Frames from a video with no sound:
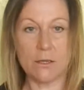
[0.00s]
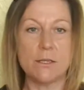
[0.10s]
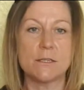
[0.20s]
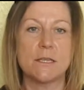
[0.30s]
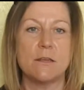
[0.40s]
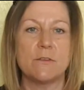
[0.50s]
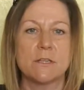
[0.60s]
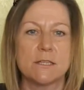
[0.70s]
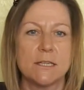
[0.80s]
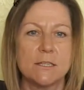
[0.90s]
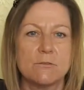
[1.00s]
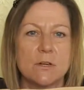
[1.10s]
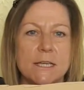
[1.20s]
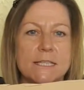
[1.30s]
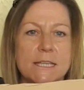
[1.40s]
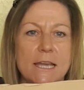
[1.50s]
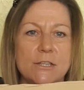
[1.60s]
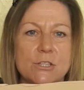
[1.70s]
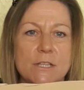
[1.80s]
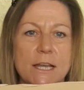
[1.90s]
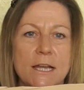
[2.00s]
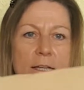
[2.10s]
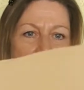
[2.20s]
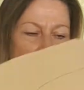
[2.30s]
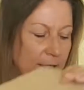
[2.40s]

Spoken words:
Can you see I've extended right to the edge there?